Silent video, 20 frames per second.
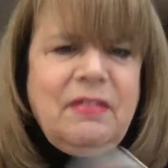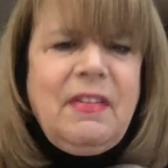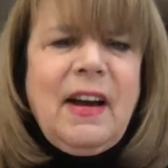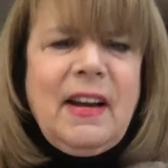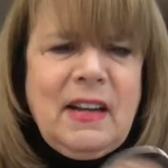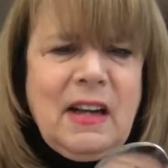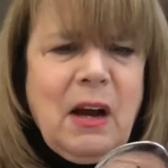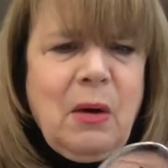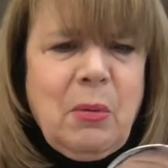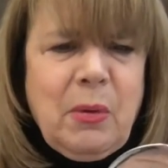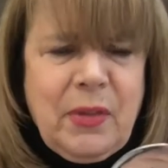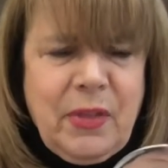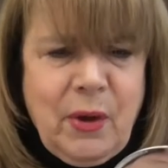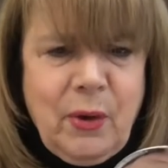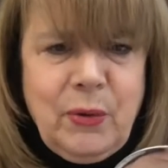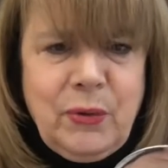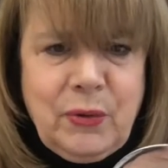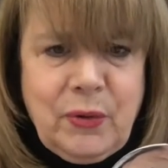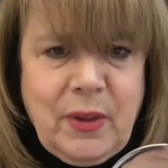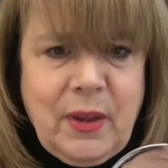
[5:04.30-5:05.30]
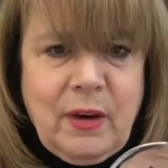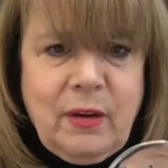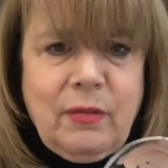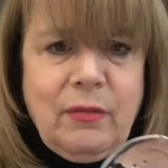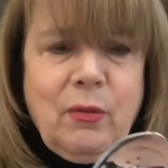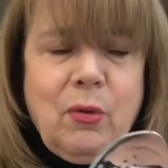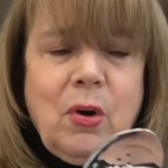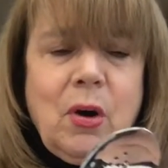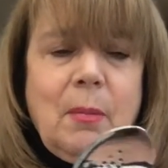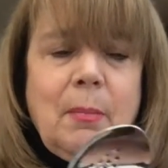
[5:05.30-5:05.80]
find out what those are there
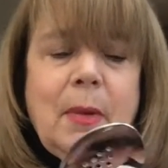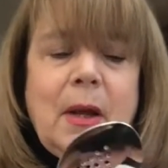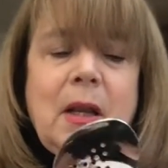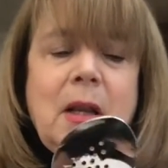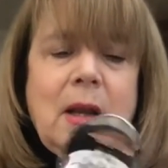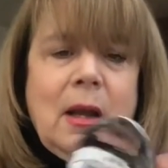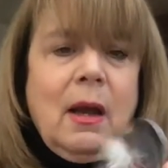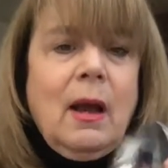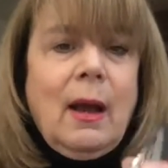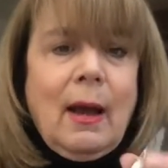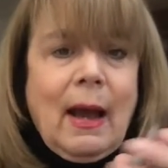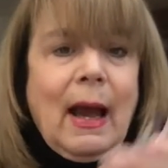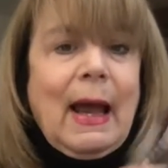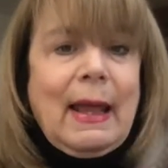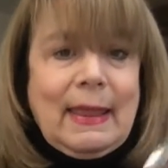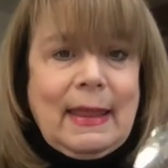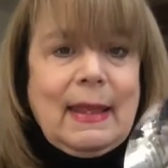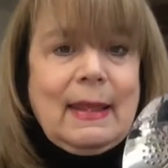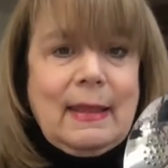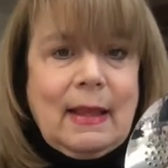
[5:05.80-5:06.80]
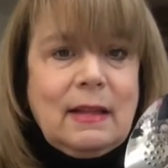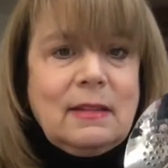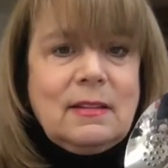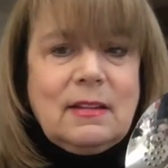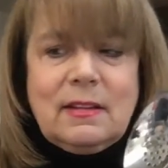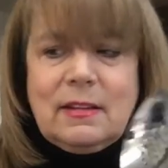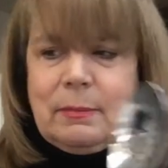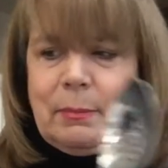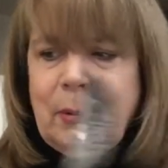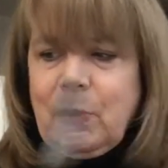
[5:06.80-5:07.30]
for, but I think
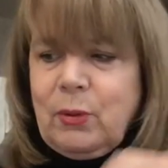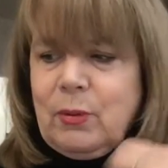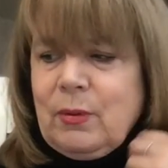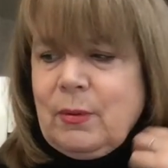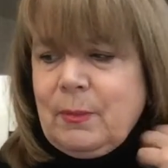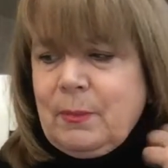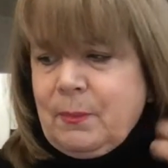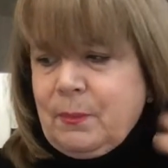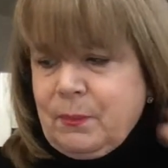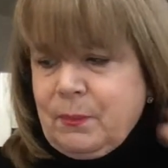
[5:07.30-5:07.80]
that's a spoon.